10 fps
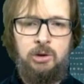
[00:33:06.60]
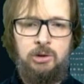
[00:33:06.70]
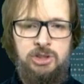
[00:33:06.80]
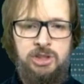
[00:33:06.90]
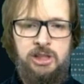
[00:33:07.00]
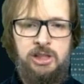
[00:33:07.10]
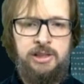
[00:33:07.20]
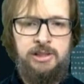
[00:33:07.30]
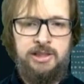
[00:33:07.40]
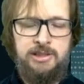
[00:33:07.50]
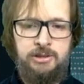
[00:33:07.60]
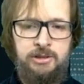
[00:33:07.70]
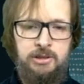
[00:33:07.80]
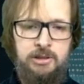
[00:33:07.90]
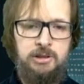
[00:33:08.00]
the GDAD
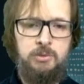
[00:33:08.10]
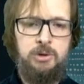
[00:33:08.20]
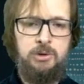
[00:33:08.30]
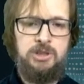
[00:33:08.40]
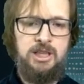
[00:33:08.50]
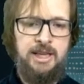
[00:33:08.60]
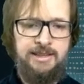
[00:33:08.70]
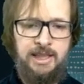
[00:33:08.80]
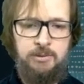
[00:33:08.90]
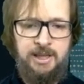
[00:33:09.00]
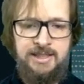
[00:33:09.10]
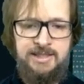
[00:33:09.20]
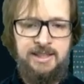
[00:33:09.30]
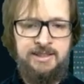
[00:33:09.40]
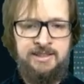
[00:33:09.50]
executed, we do the select, and we can see
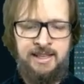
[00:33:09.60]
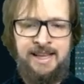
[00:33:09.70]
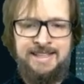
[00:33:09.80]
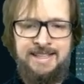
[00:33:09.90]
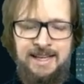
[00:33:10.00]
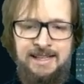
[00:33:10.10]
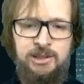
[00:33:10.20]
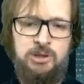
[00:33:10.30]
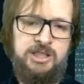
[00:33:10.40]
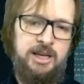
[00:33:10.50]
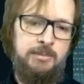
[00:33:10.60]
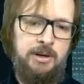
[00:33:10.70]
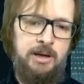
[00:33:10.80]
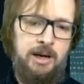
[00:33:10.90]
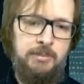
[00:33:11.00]
that it's exactly the same
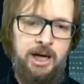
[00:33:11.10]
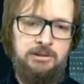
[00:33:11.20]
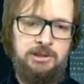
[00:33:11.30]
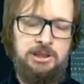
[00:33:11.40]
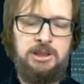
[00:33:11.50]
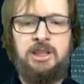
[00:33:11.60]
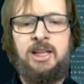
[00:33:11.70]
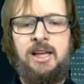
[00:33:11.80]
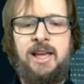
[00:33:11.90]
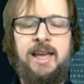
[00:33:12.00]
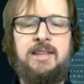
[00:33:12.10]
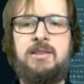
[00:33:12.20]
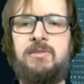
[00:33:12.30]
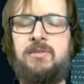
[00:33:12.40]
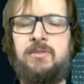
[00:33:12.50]
amount. And
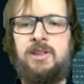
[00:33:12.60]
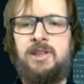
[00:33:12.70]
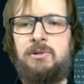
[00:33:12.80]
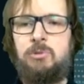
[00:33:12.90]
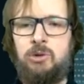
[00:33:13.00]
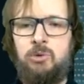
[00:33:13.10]
if we want to